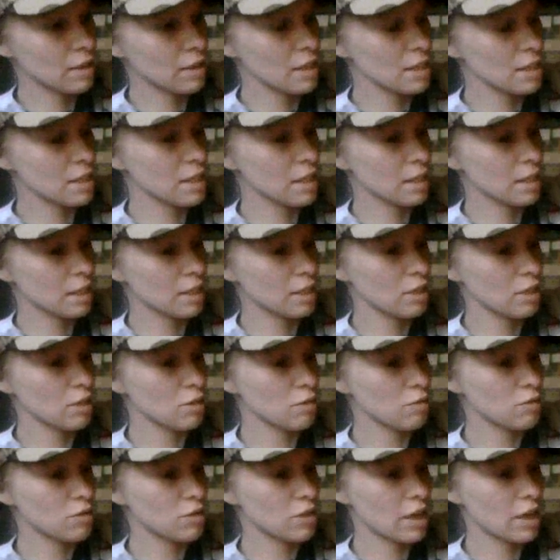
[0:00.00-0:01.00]
He's got a
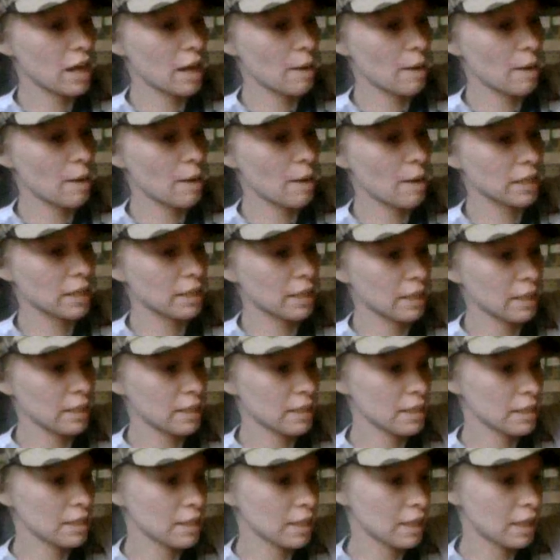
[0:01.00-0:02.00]
huge gap. Like I said,
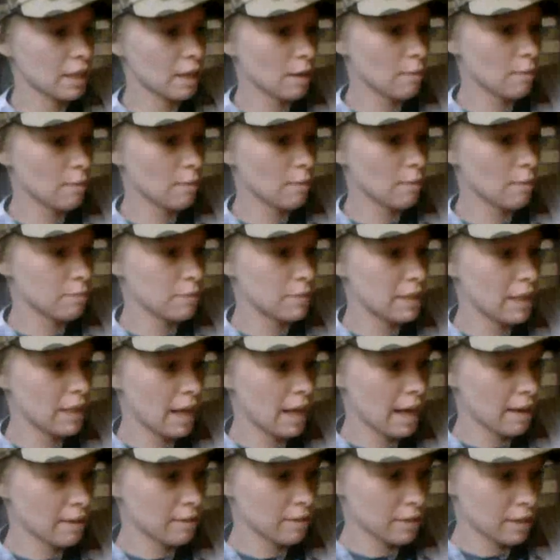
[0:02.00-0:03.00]
this is like a
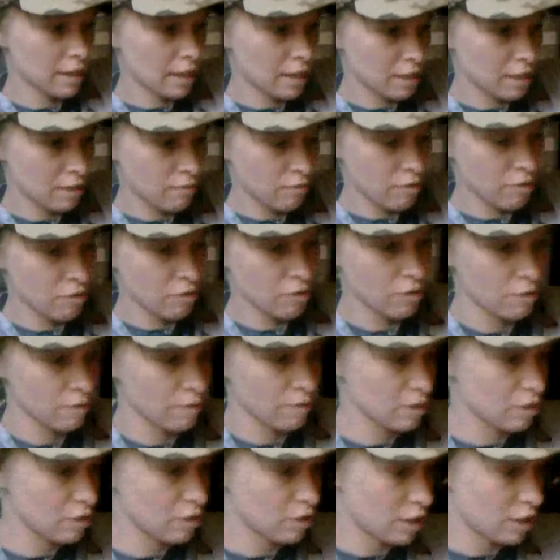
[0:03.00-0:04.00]
downsized version
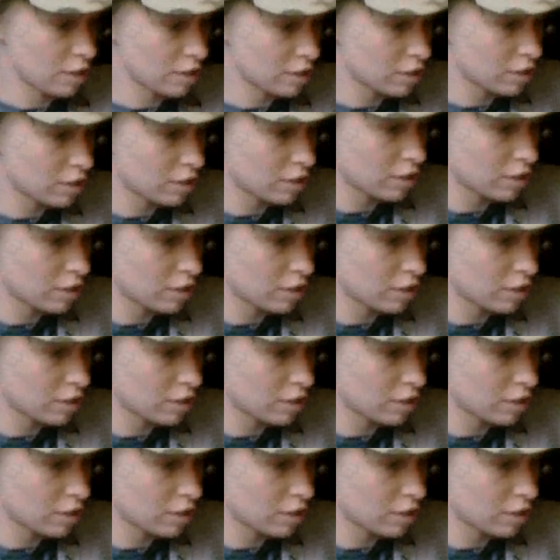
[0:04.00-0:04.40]
of it just